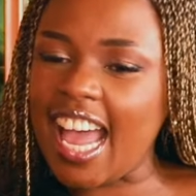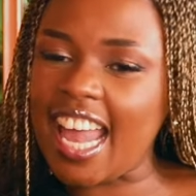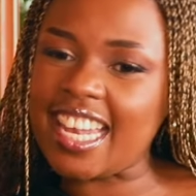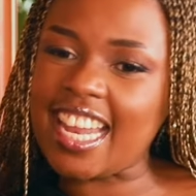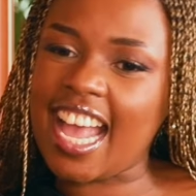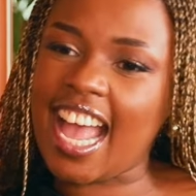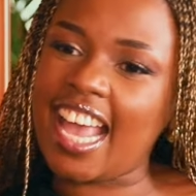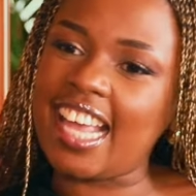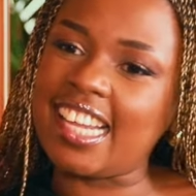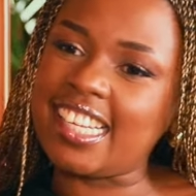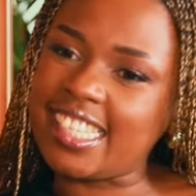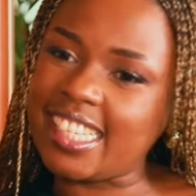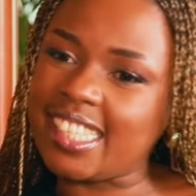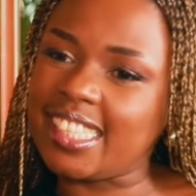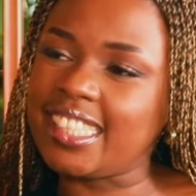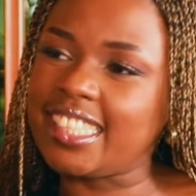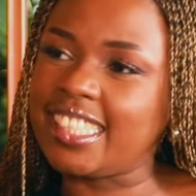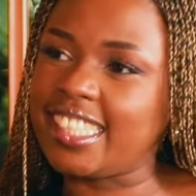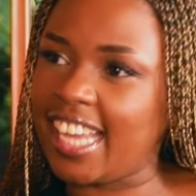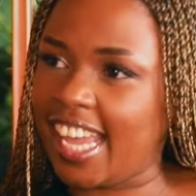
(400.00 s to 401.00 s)
an
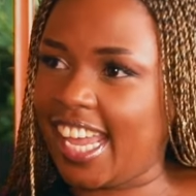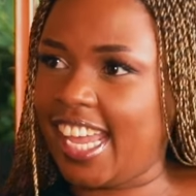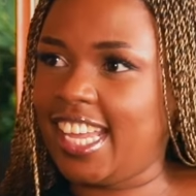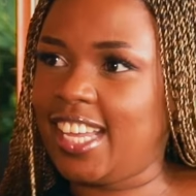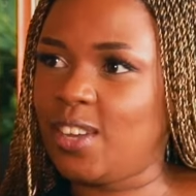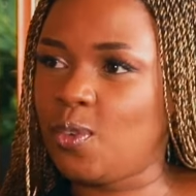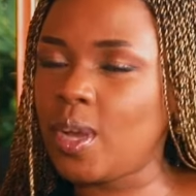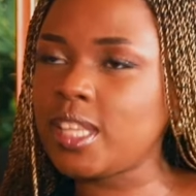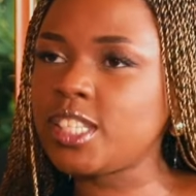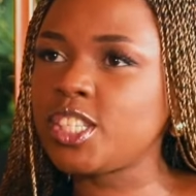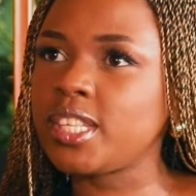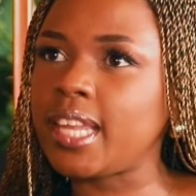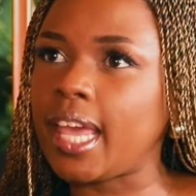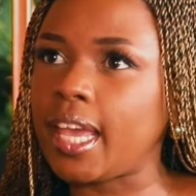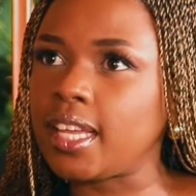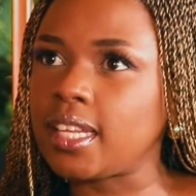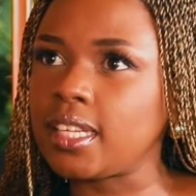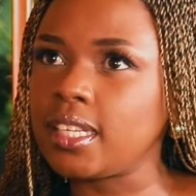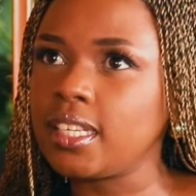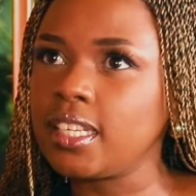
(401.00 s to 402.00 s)
ideal day, what's like,